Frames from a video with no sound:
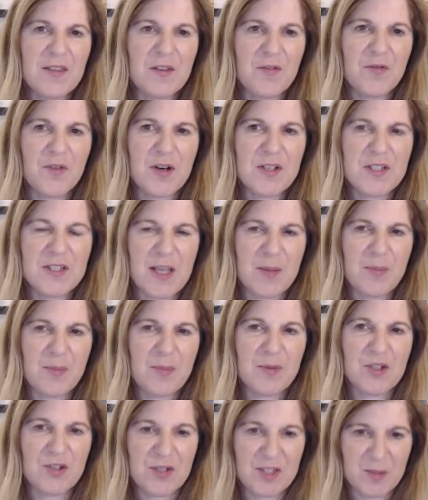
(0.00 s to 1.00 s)
the first step
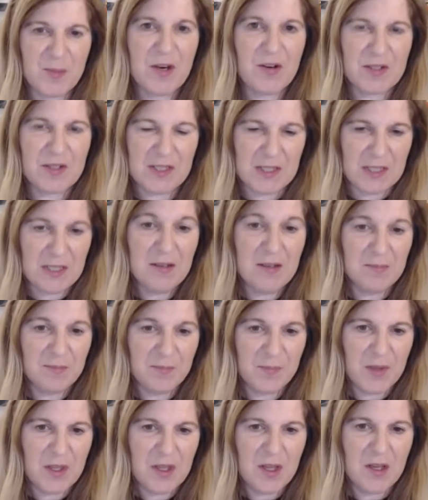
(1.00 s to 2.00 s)
was transparency
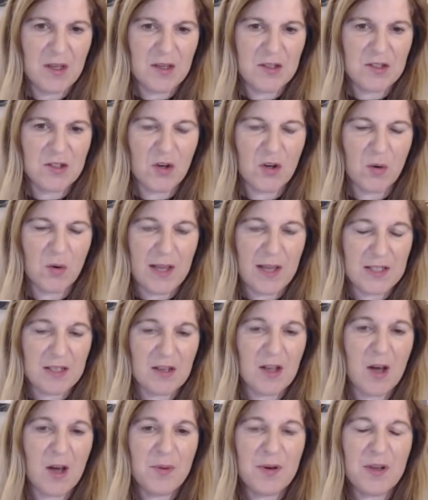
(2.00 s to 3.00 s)
so, as a
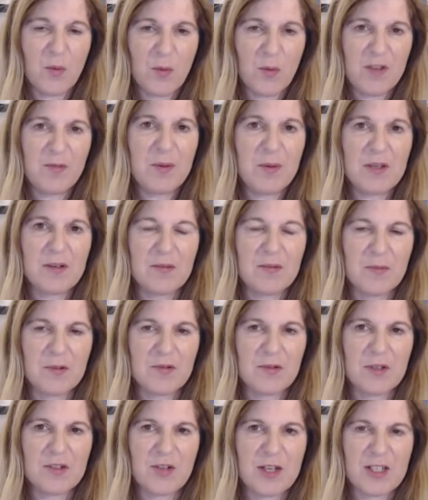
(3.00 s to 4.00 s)
company, we've been
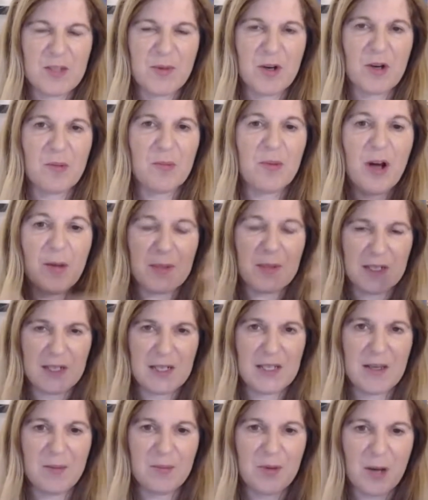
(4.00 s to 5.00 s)
transparent
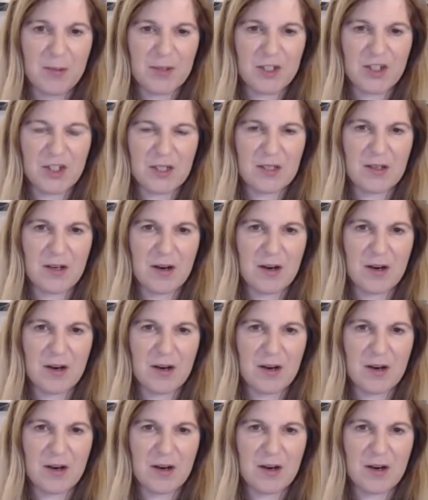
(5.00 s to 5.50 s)
publicly and publishing